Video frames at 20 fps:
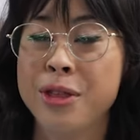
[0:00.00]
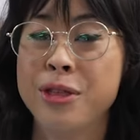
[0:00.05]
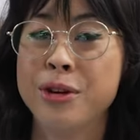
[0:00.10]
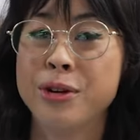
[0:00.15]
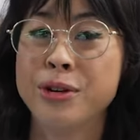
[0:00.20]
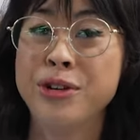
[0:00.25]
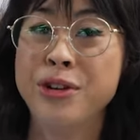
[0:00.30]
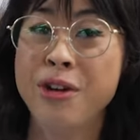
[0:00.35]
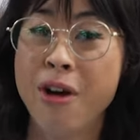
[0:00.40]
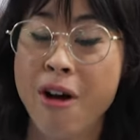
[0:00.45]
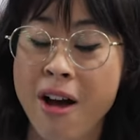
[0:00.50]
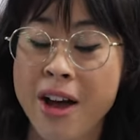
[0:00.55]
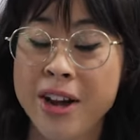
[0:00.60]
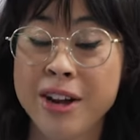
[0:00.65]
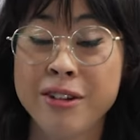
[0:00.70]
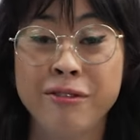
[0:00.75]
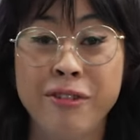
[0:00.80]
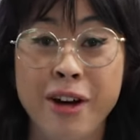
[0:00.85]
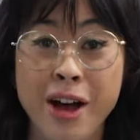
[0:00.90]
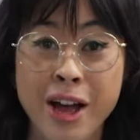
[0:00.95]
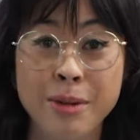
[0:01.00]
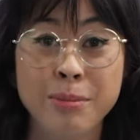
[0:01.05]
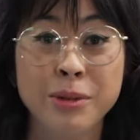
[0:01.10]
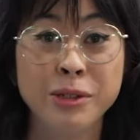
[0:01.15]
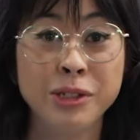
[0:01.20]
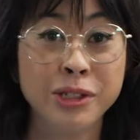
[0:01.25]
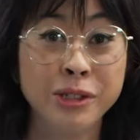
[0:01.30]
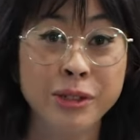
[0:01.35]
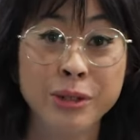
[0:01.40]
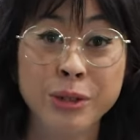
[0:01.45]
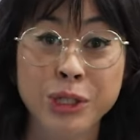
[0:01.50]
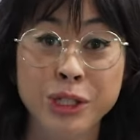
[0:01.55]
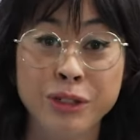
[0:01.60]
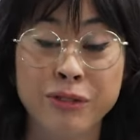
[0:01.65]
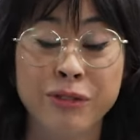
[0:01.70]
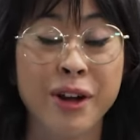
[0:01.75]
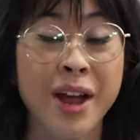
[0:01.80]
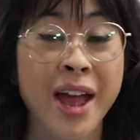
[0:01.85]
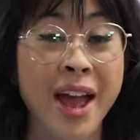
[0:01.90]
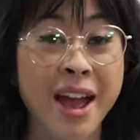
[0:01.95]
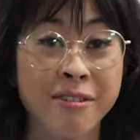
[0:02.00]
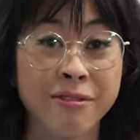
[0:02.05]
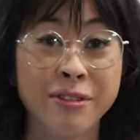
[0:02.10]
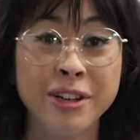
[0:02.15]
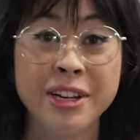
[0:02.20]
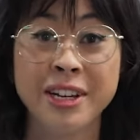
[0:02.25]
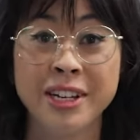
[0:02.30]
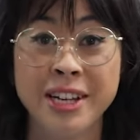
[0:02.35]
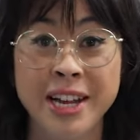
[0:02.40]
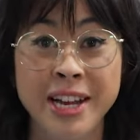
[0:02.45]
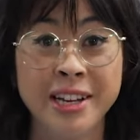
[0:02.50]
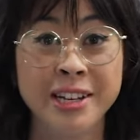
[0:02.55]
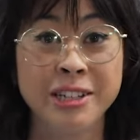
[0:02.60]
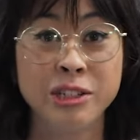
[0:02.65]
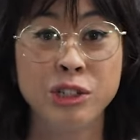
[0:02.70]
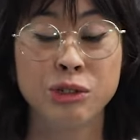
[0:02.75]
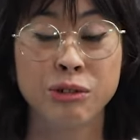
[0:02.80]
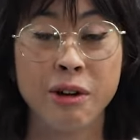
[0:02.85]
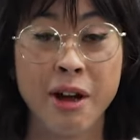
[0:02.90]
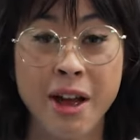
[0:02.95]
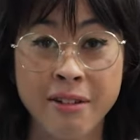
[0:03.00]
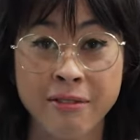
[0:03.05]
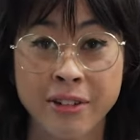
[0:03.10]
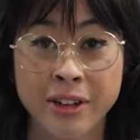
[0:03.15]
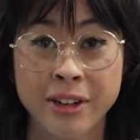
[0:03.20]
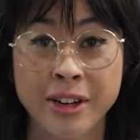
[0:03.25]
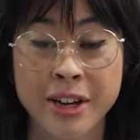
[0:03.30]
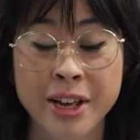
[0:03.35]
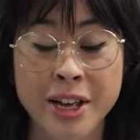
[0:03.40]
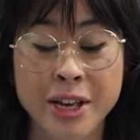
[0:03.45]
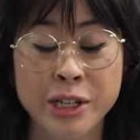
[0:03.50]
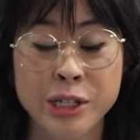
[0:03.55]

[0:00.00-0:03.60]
they're not a viable solution for every Canadian driver.